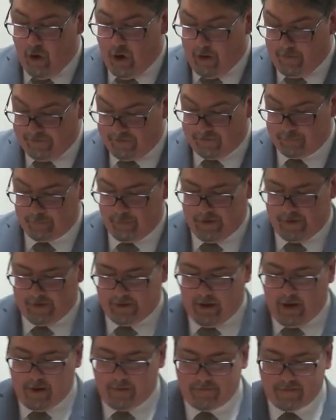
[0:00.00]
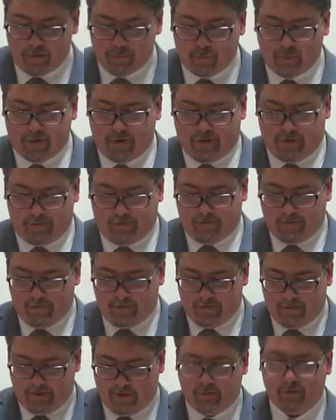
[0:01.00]
offspring of the Buddhas,
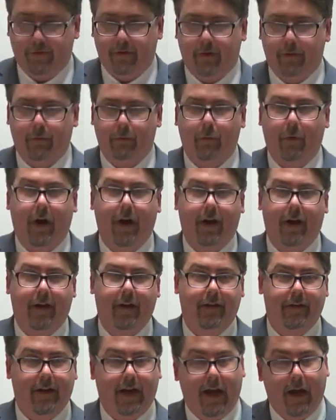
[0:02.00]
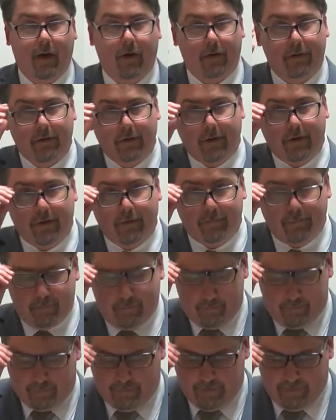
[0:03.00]
and I'll show why and how uh,
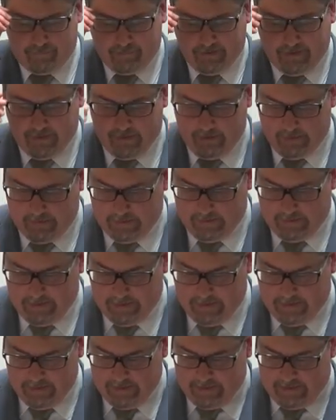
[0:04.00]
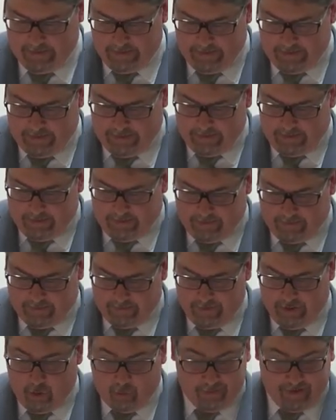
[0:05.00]
briefly.
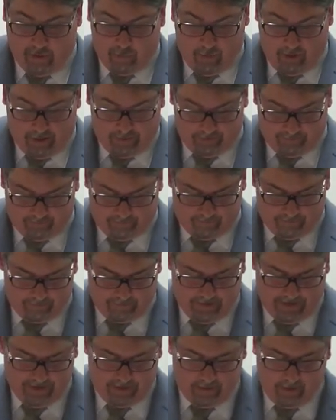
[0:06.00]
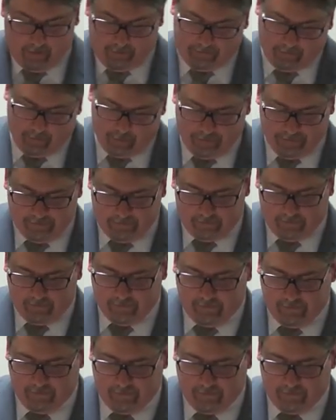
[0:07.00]
The only one, and it also positions